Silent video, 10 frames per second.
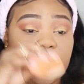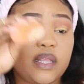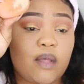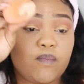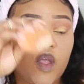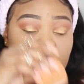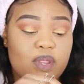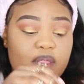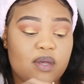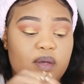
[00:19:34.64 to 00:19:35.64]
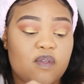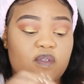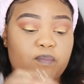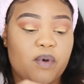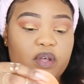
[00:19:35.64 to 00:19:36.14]
Same thing with the
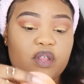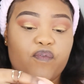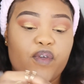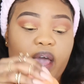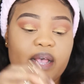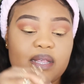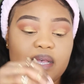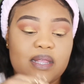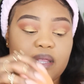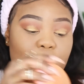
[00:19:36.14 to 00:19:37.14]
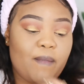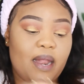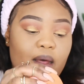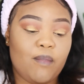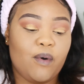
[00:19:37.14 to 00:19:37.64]
sponge. If you guys can see, my
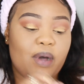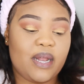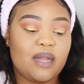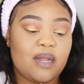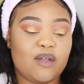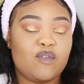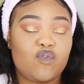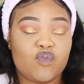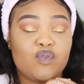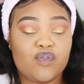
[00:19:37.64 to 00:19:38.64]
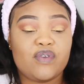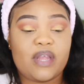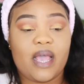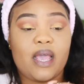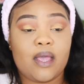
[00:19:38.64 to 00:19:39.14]
number one tool
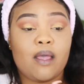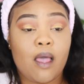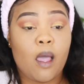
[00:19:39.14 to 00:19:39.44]
today